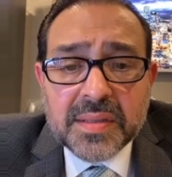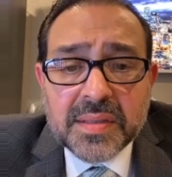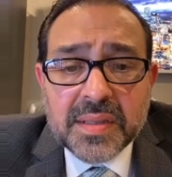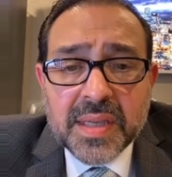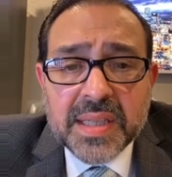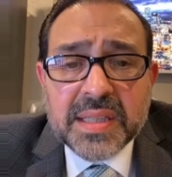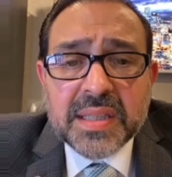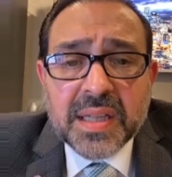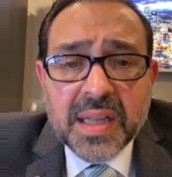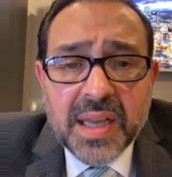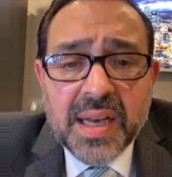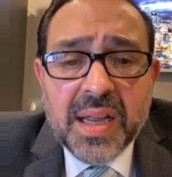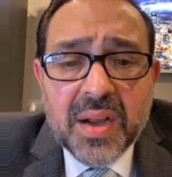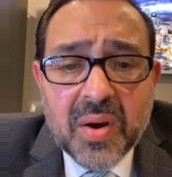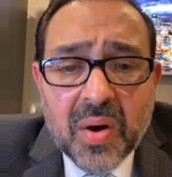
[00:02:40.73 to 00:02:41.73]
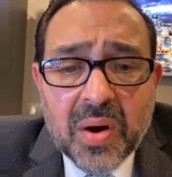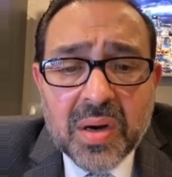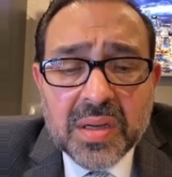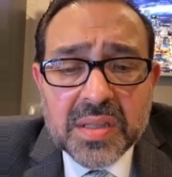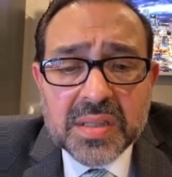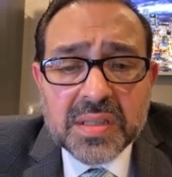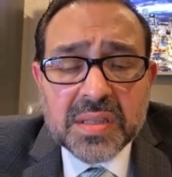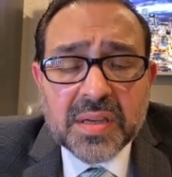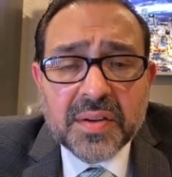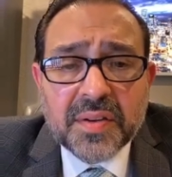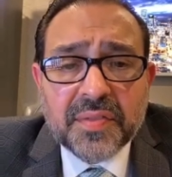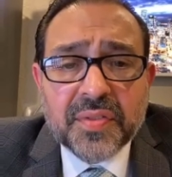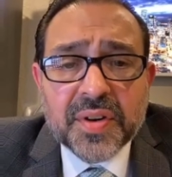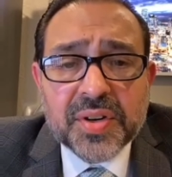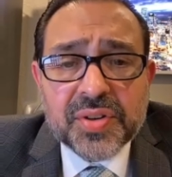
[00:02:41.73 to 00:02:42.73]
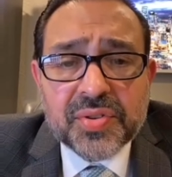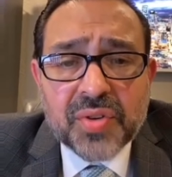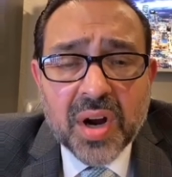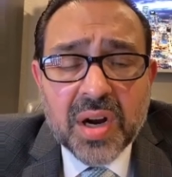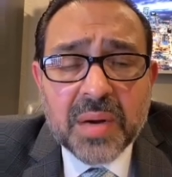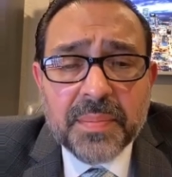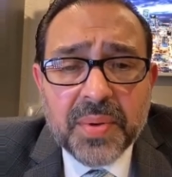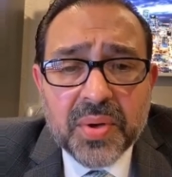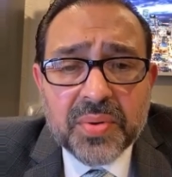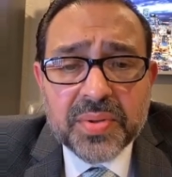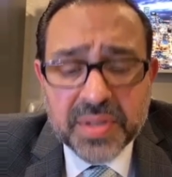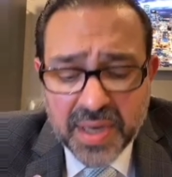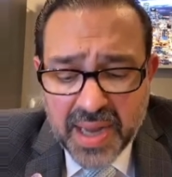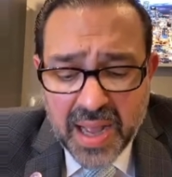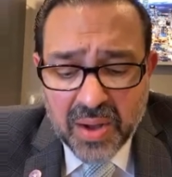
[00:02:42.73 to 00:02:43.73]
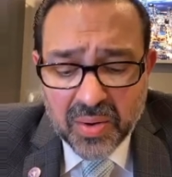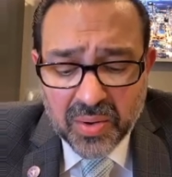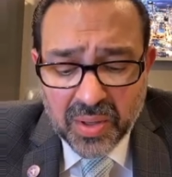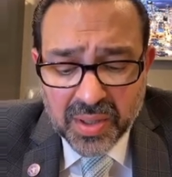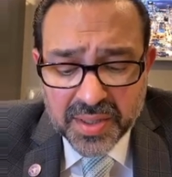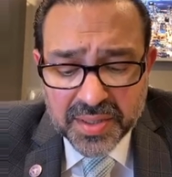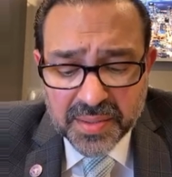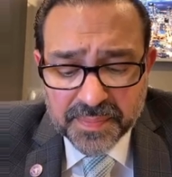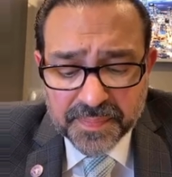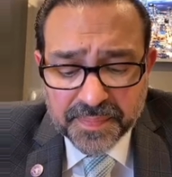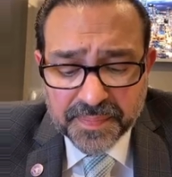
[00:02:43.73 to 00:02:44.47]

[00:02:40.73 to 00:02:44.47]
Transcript: It's the leading cause for drug abuse and alcoholism.